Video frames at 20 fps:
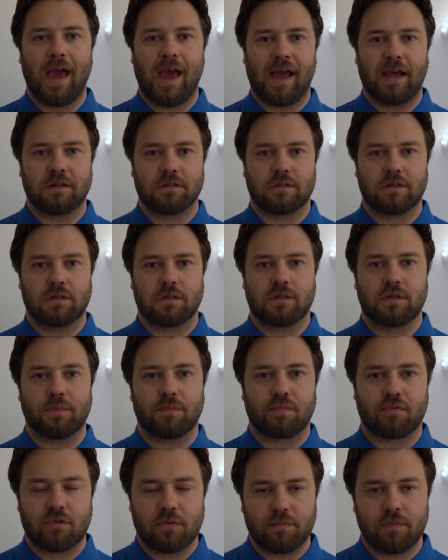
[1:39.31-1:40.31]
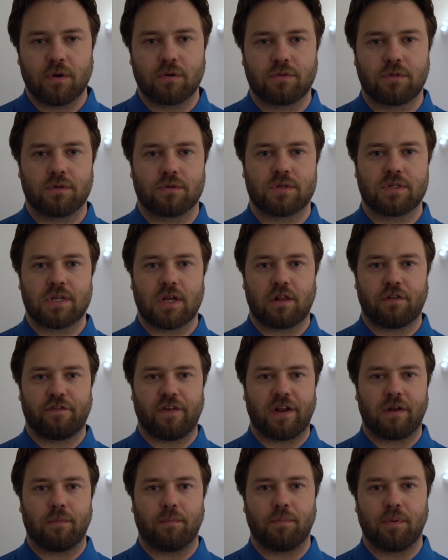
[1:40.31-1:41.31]
and to promote yourself
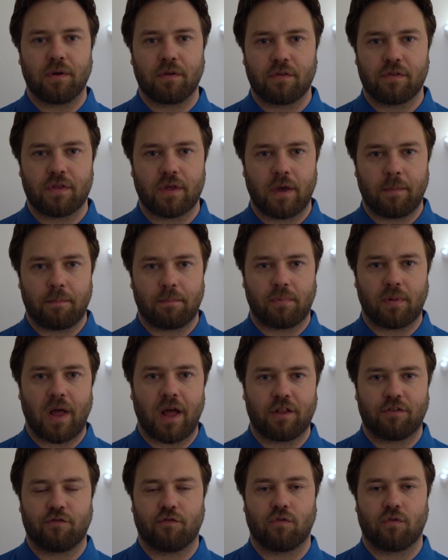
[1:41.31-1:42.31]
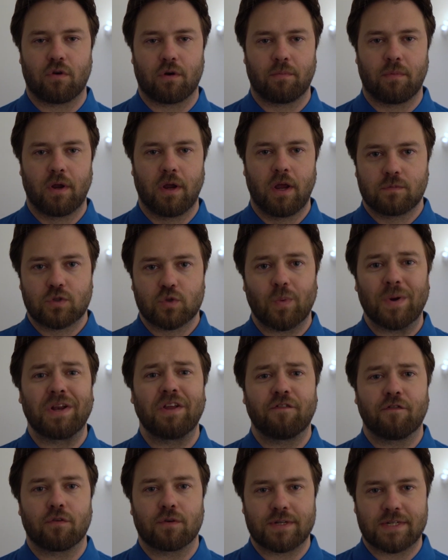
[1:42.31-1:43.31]
and build that platform
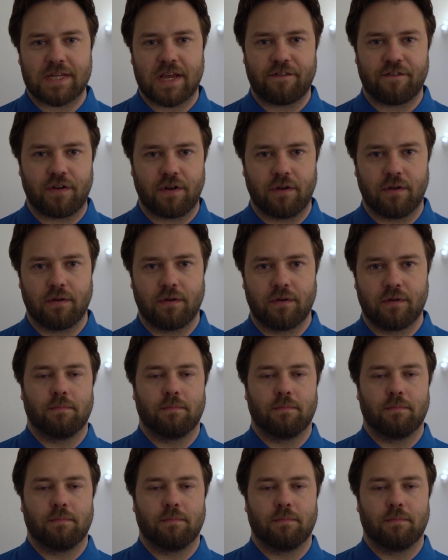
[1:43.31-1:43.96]
24/7.